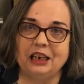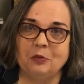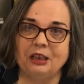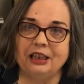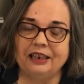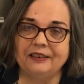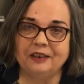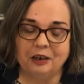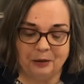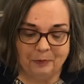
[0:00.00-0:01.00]
when they
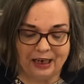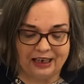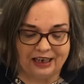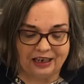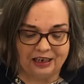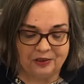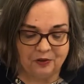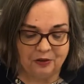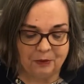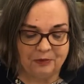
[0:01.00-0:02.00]
started making ice
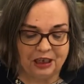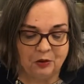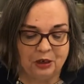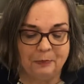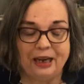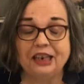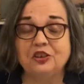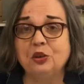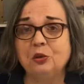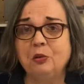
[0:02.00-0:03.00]
cream, they only made
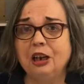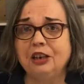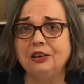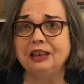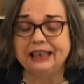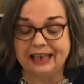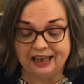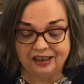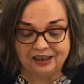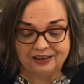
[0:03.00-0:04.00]
200
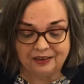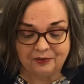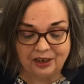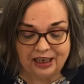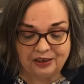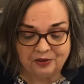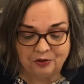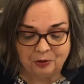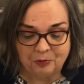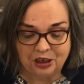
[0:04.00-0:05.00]
gallons of ice
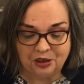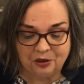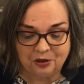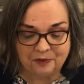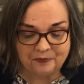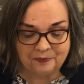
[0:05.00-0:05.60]
cream a year.